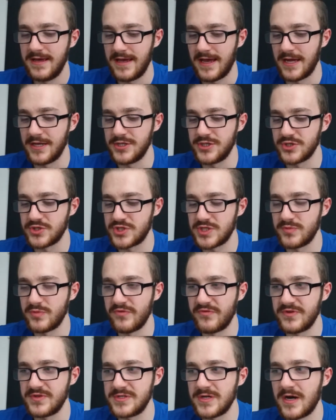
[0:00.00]
and just some
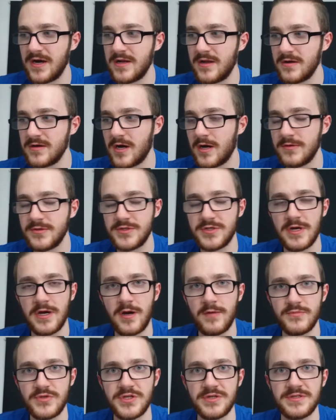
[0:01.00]
of the dialogue op
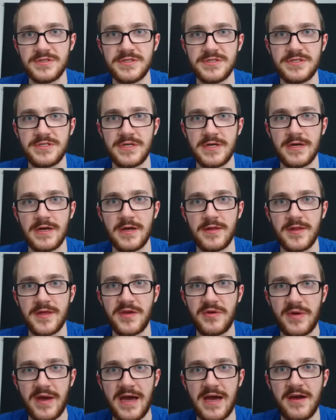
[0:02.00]
options uh, that
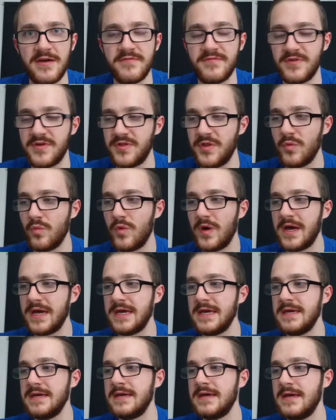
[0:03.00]
you have and the
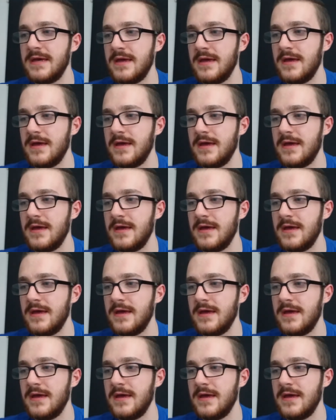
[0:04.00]
way